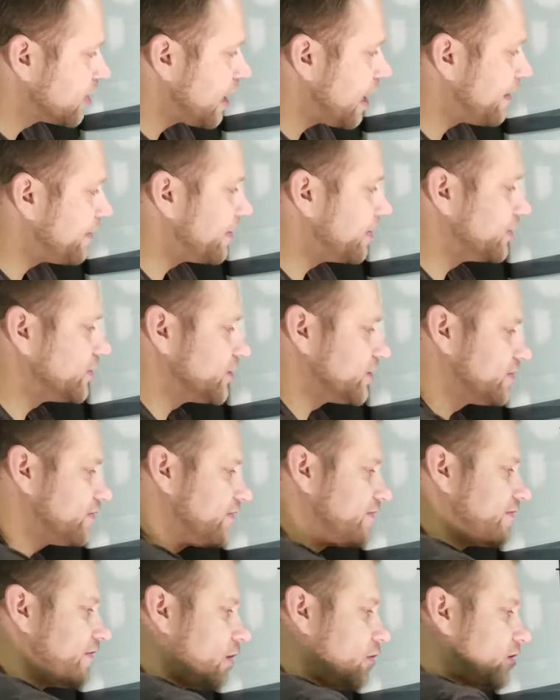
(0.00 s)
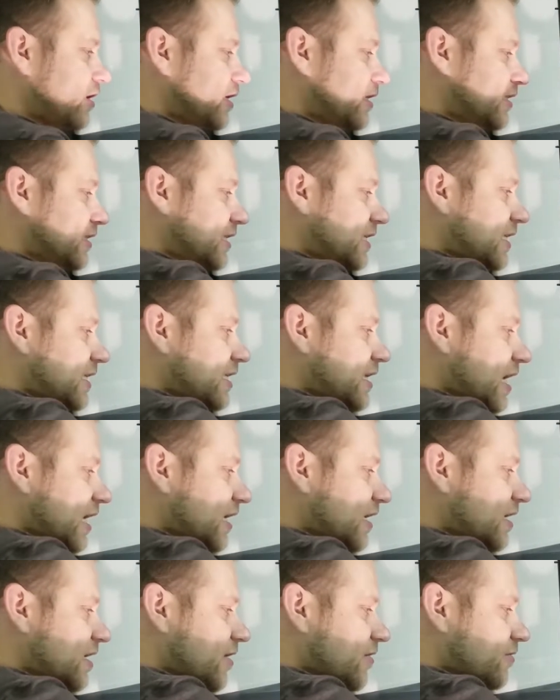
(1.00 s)
and then just focus heat on
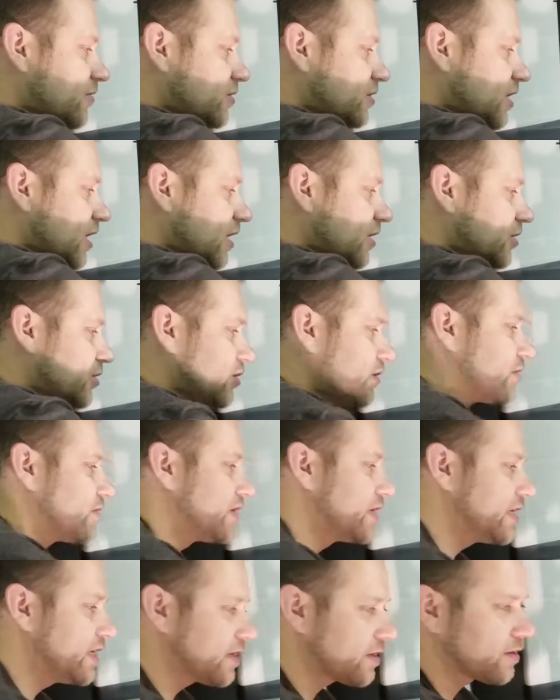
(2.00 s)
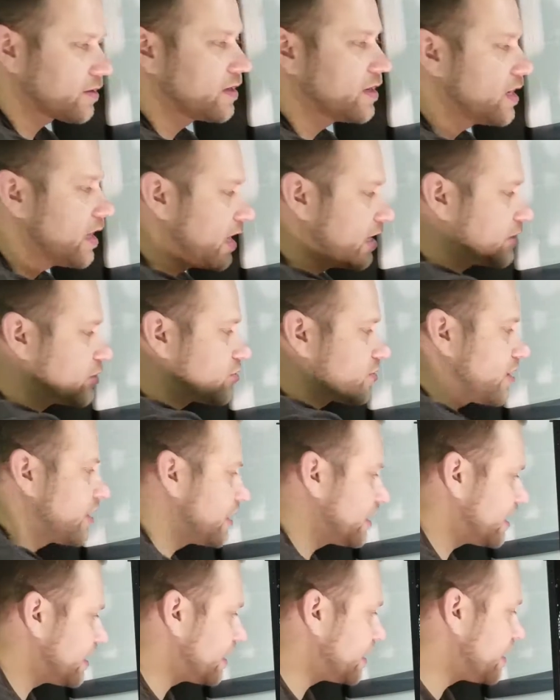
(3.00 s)
another section over here and try
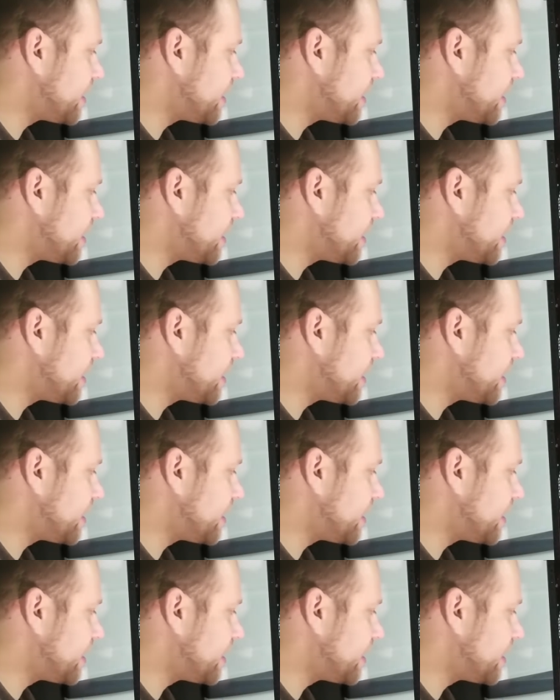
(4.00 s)
to get a